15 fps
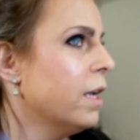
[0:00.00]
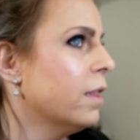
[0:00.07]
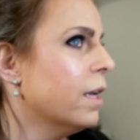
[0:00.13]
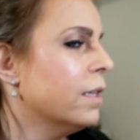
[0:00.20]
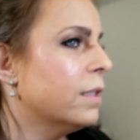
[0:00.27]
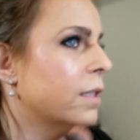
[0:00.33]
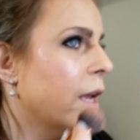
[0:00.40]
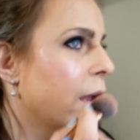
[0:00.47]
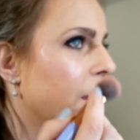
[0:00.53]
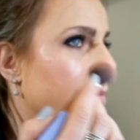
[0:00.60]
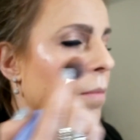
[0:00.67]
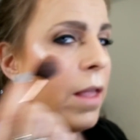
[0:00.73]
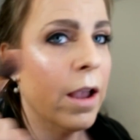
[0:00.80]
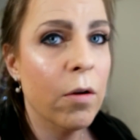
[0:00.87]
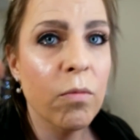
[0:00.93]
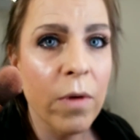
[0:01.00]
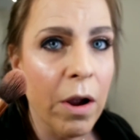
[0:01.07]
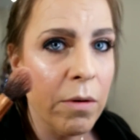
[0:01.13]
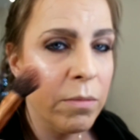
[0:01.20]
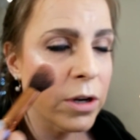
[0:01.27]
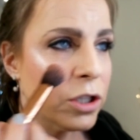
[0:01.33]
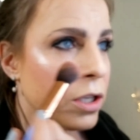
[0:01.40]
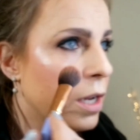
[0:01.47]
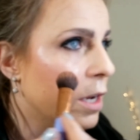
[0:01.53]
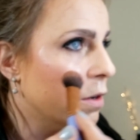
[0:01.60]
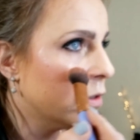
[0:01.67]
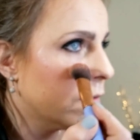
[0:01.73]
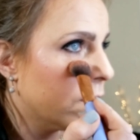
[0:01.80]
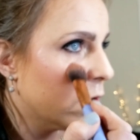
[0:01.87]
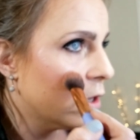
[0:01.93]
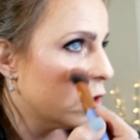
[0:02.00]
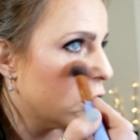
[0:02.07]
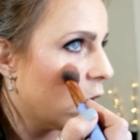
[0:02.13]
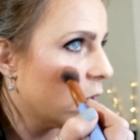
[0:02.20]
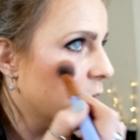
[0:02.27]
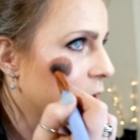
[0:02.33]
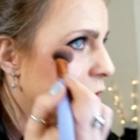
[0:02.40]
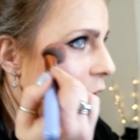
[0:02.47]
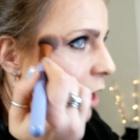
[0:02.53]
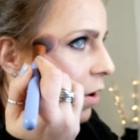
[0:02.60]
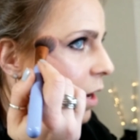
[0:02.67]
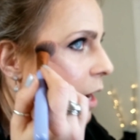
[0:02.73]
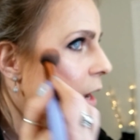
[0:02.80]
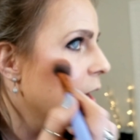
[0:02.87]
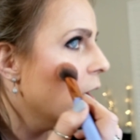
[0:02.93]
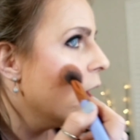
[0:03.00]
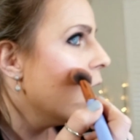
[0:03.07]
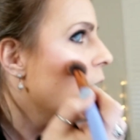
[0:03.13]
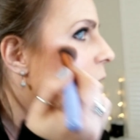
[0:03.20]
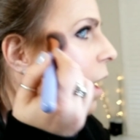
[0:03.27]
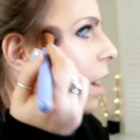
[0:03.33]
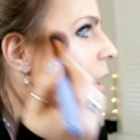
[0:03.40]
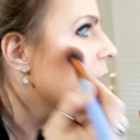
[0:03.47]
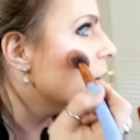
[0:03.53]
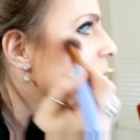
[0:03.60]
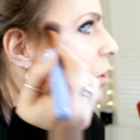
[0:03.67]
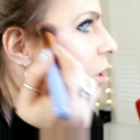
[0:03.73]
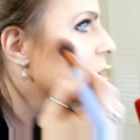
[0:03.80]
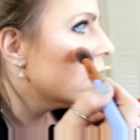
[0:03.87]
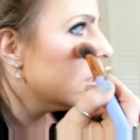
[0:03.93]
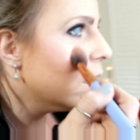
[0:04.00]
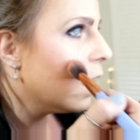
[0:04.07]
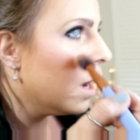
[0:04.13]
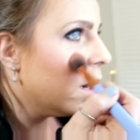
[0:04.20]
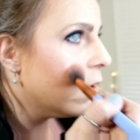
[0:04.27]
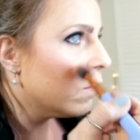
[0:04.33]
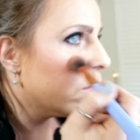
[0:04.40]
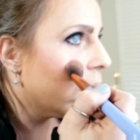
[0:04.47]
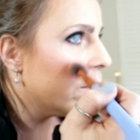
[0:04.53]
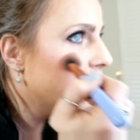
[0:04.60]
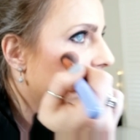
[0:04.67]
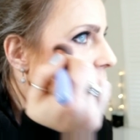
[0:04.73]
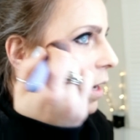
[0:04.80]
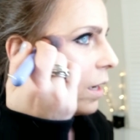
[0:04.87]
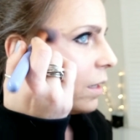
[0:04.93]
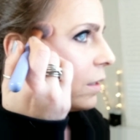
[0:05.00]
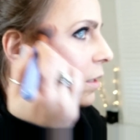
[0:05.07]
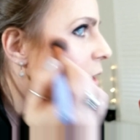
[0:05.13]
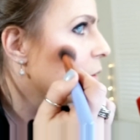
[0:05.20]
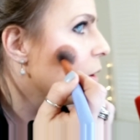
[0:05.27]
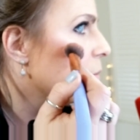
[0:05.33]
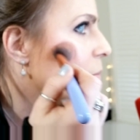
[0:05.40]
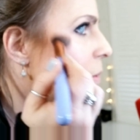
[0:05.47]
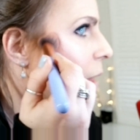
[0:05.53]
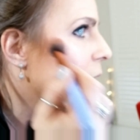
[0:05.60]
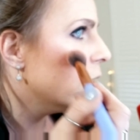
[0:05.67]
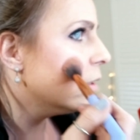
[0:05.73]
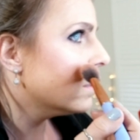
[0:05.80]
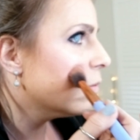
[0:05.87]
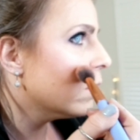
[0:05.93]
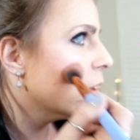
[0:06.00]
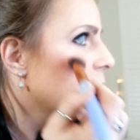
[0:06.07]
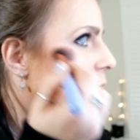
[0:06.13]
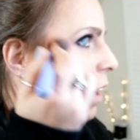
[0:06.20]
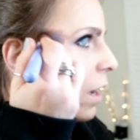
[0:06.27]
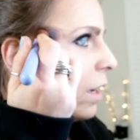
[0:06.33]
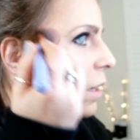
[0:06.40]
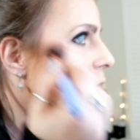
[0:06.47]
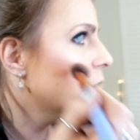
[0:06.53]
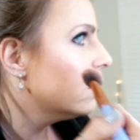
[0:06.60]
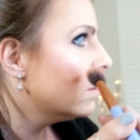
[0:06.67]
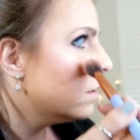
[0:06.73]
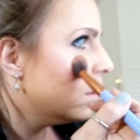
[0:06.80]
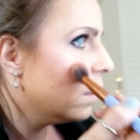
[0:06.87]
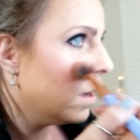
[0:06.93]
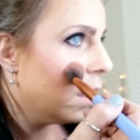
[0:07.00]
that same like round brush that I used for the chocolate cherry, and I'm just gonna kind of rub that in so it blends really nice